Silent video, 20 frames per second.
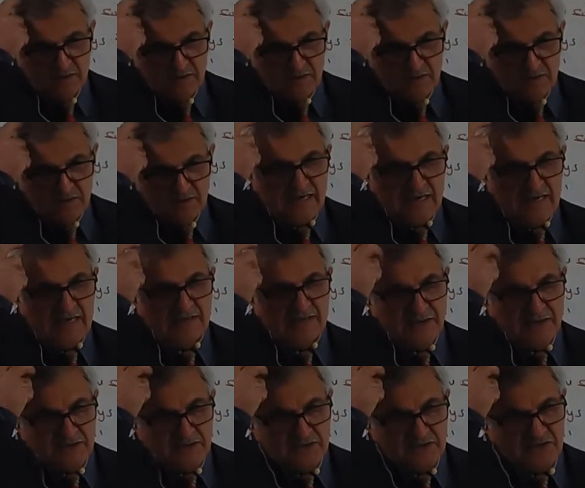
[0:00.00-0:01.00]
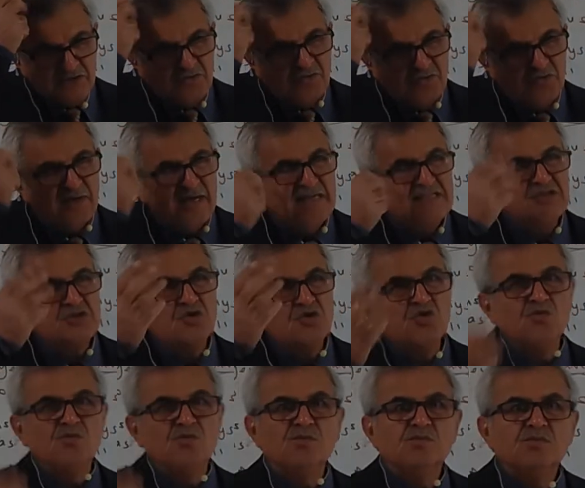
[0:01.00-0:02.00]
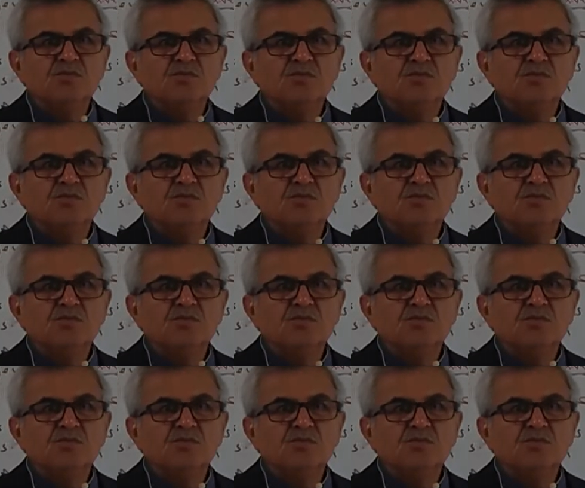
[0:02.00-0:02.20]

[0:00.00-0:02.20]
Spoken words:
and you assume.